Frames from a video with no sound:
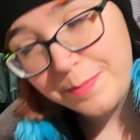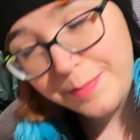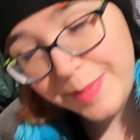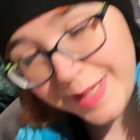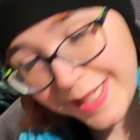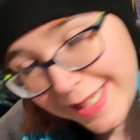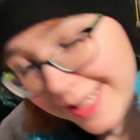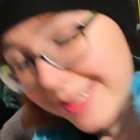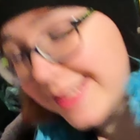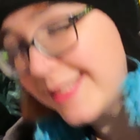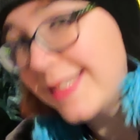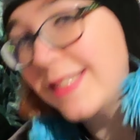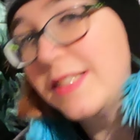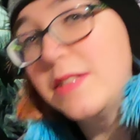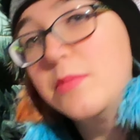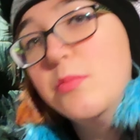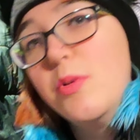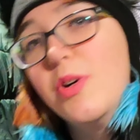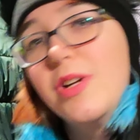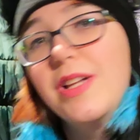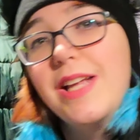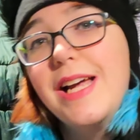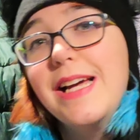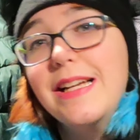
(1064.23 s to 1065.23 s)
because it's
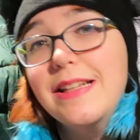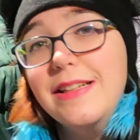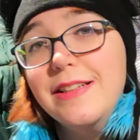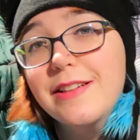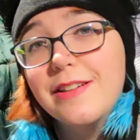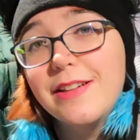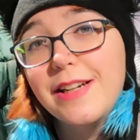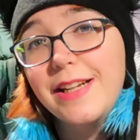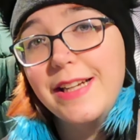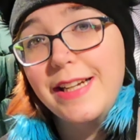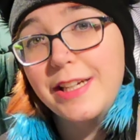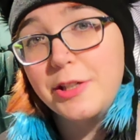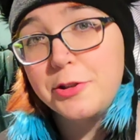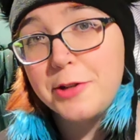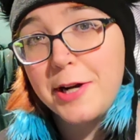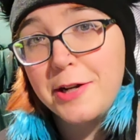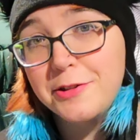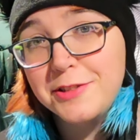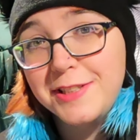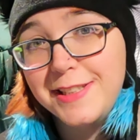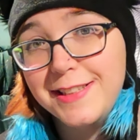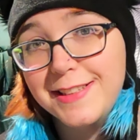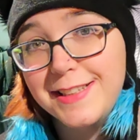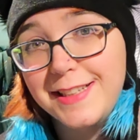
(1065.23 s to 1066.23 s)
more likely you're going to get
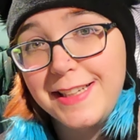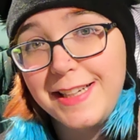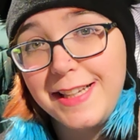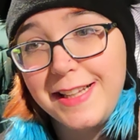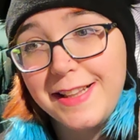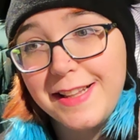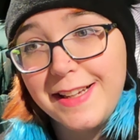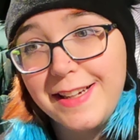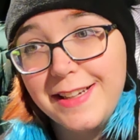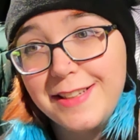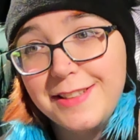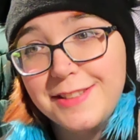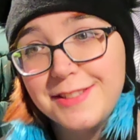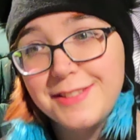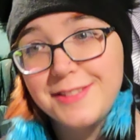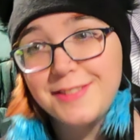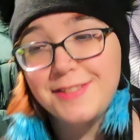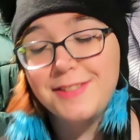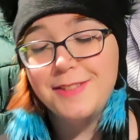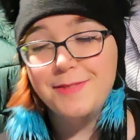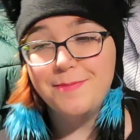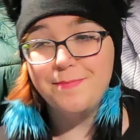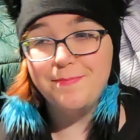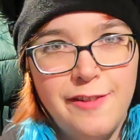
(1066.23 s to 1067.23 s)
drowsy than anything
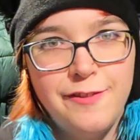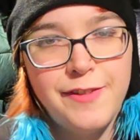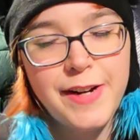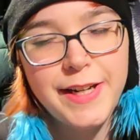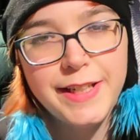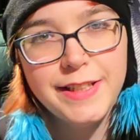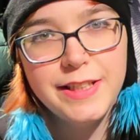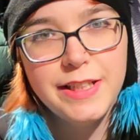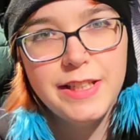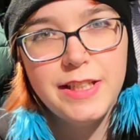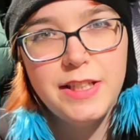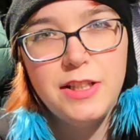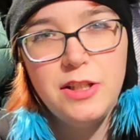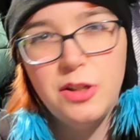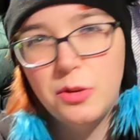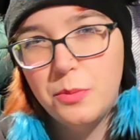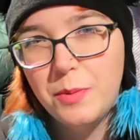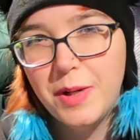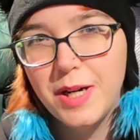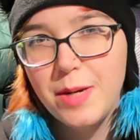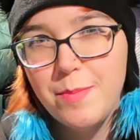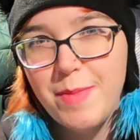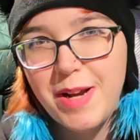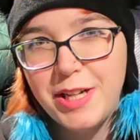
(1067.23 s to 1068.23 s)
else. Finally, you'll
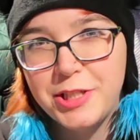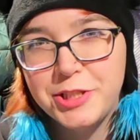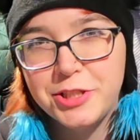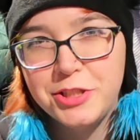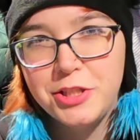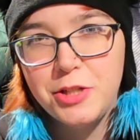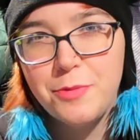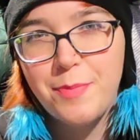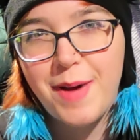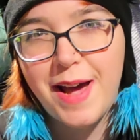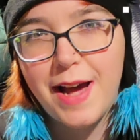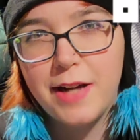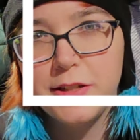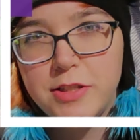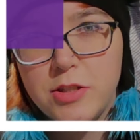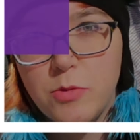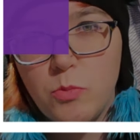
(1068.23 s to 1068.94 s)
want to make sure you pack